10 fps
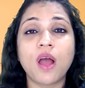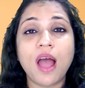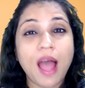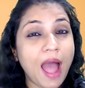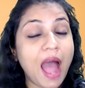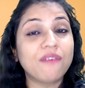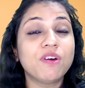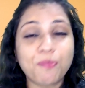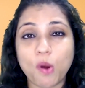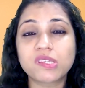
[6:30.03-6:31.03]
have a
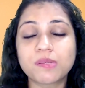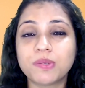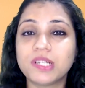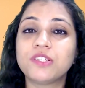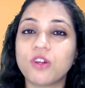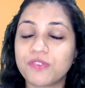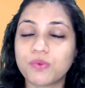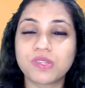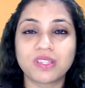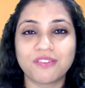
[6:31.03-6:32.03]
possibility of
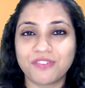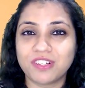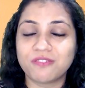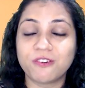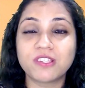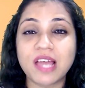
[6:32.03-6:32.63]
using the filler words,